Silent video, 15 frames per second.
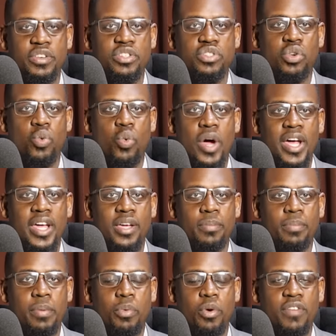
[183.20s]
a reason why
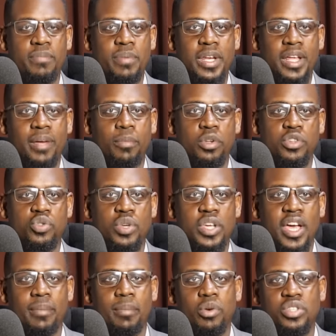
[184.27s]
people have been able to
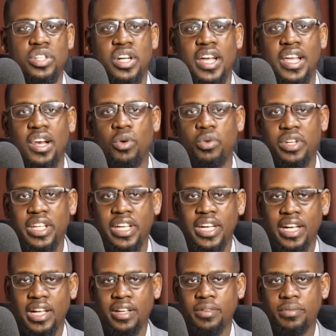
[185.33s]
hear about Raila
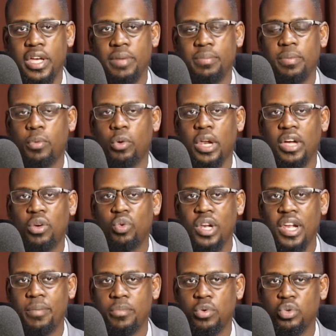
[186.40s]
Odinga and people like
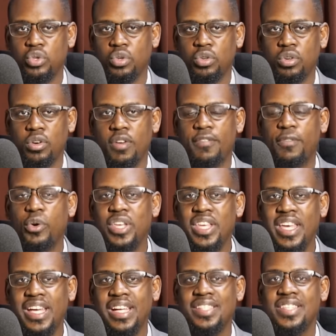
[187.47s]
William Ruto for
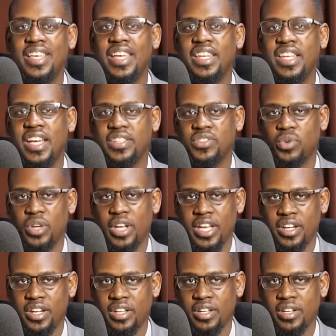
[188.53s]
years and years on
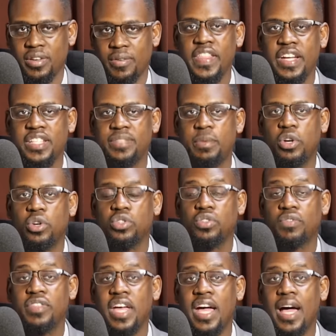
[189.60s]
end. And that is because
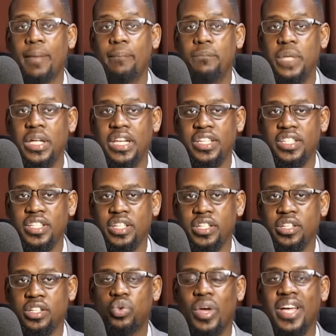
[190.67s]
of their ability
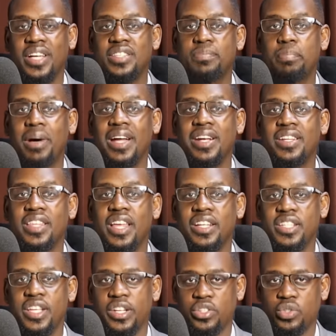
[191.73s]
to expand their
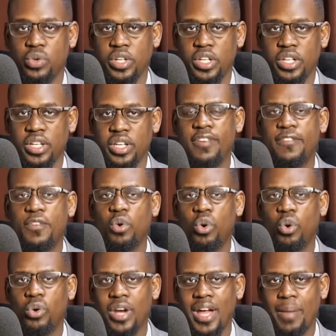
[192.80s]
territory. If you
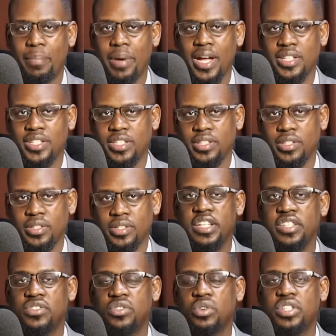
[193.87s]
own a party
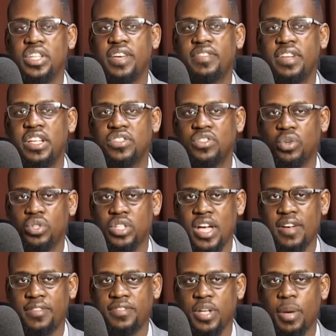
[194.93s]
that is not heavily sought
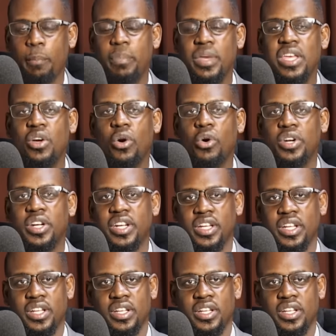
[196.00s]
after beyond